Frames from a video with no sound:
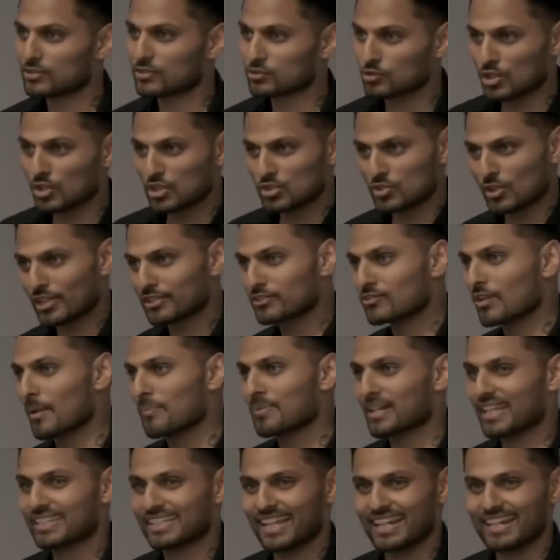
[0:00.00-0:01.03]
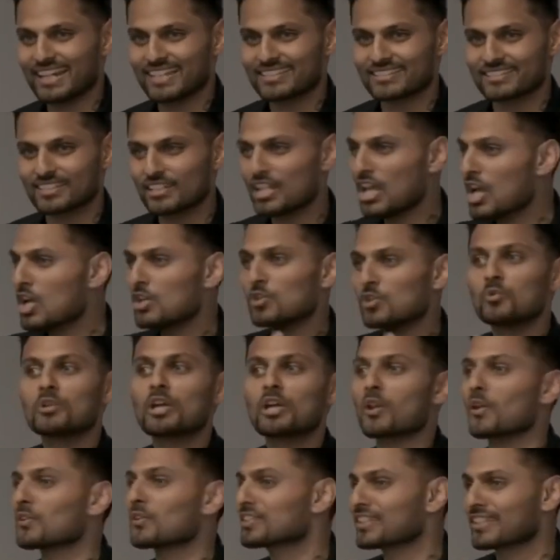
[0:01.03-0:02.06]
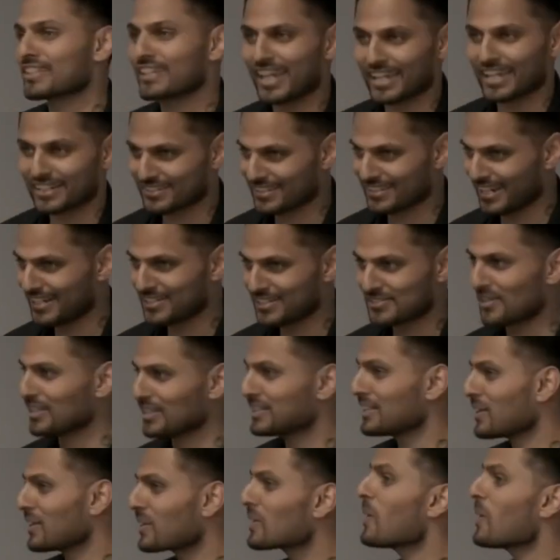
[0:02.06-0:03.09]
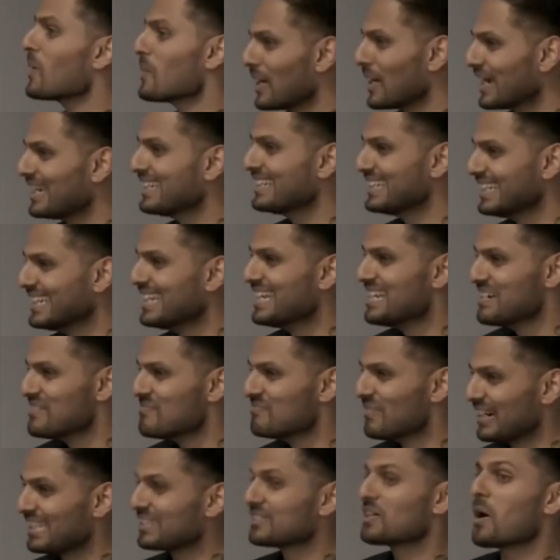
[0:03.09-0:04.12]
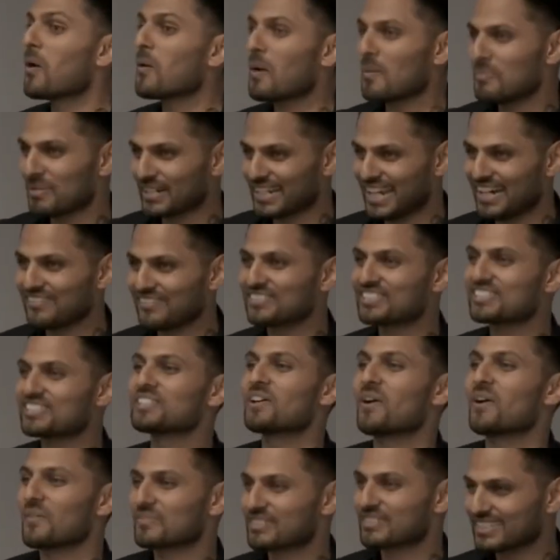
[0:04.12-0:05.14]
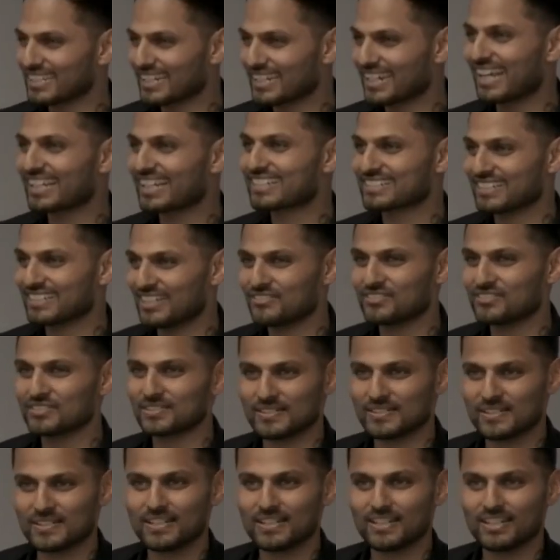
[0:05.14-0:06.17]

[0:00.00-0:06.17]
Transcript: As soon as you extrapolate that lesson, you'll get on to the next challenge, right? They don't go away, but you go up a level, you go up to the next level.